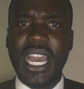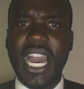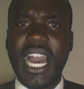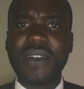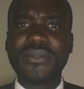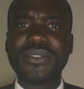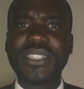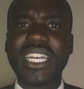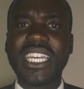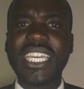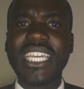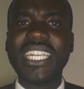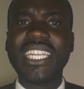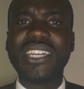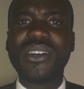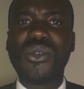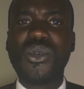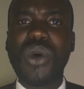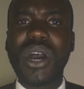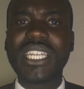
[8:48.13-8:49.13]
After
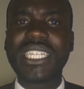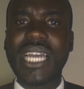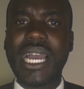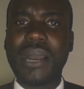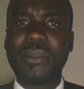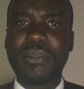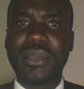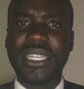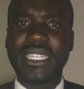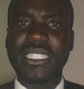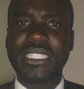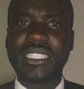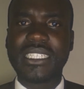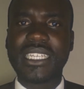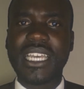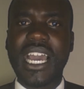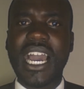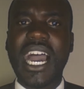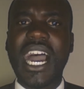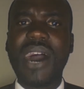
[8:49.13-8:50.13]
killing, what happens?
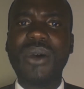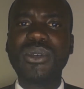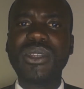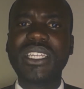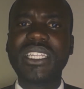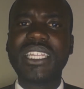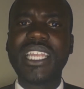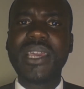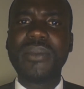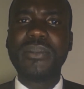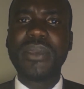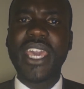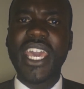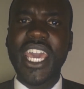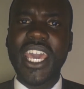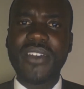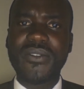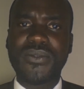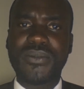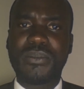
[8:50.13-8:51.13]
How did they
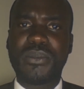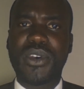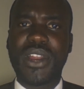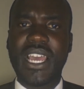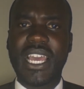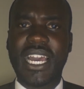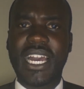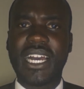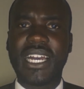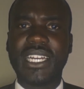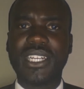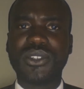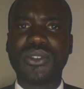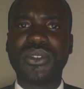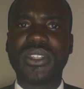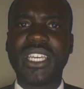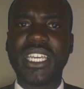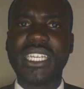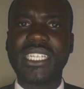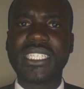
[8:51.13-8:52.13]
behave prior to
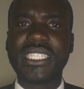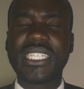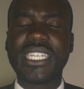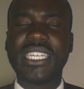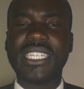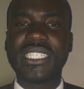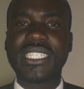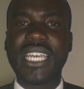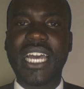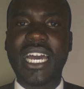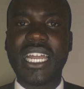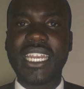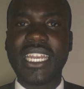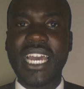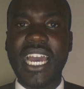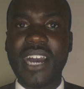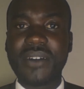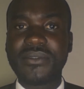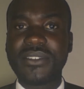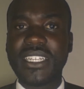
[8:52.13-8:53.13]
the incidents and
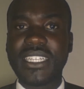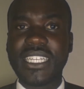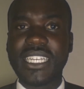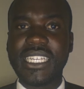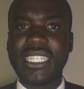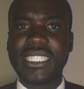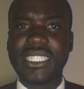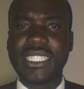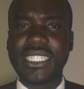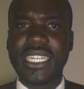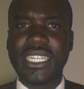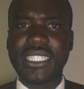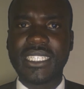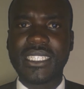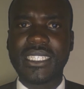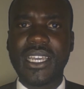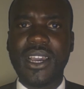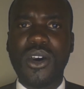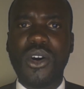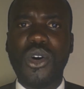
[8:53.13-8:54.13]
after the
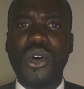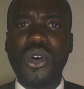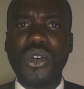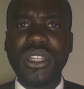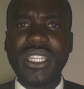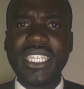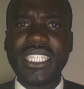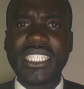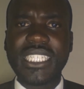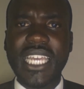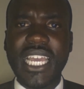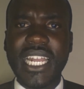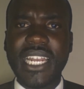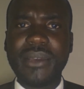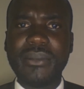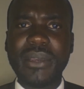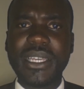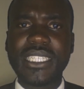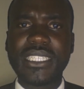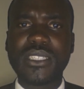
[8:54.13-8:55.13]
incidents? All these
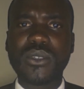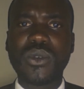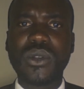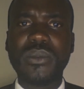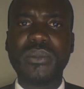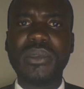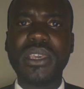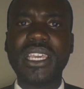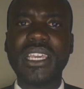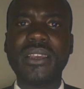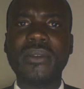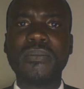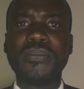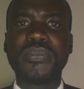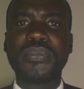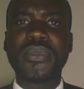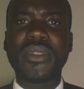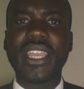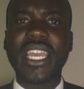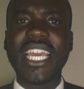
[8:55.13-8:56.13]
elements will be
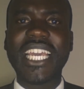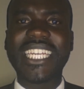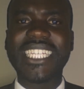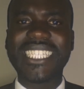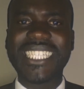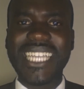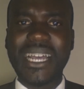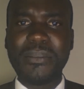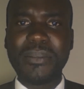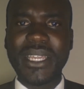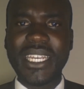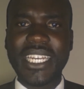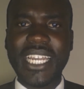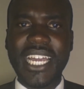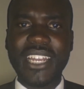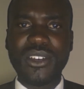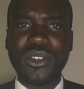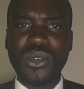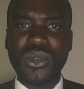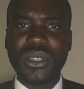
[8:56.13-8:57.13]
examined
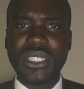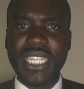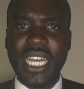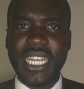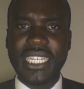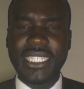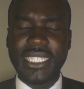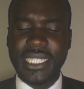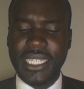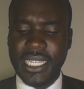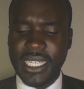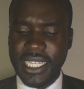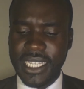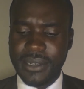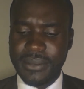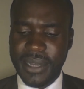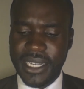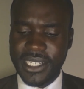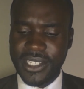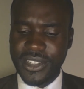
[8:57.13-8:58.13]
and looked at
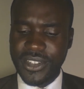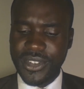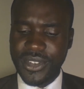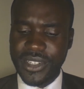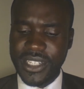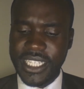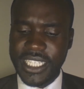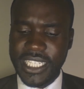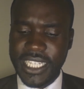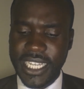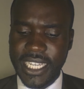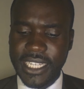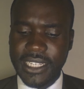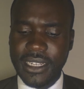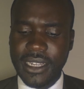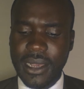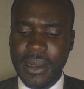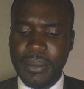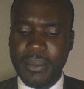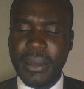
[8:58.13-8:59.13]
in material detail
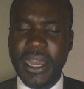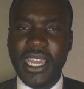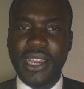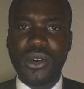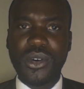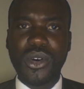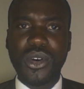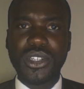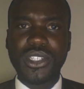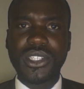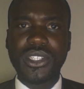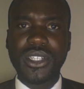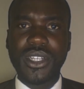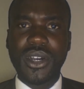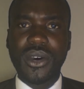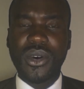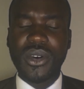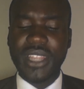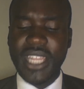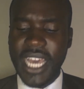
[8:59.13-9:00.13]
by court.
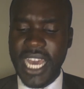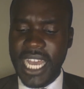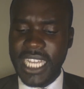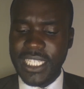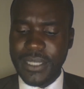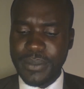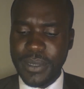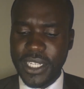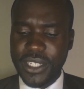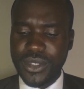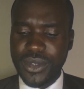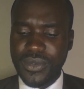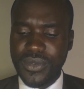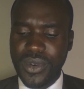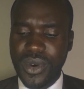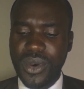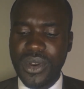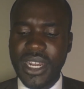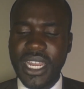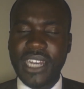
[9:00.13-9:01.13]
On the aspect of
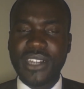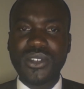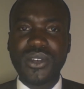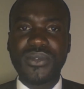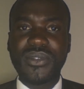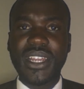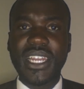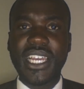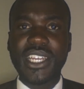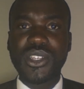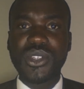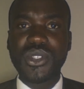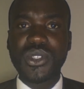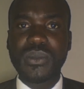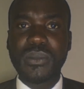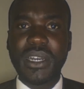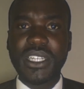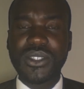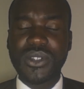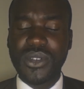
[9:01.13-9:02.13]
conduct of an
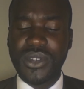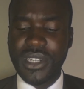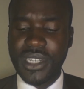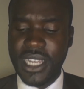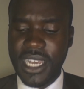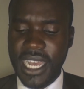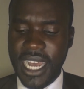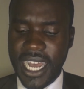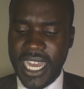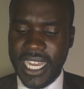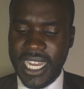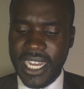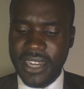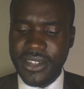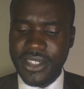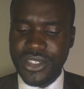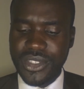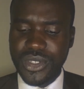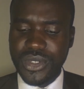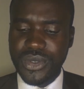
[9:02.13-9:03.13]
accused person, I
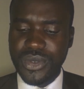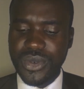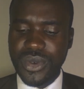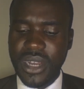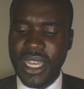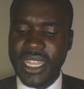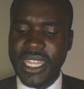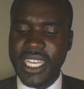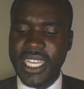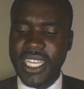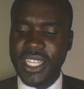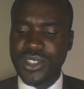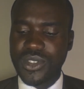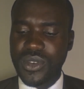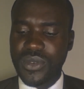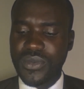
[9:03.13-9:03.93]
encourage you to look at the case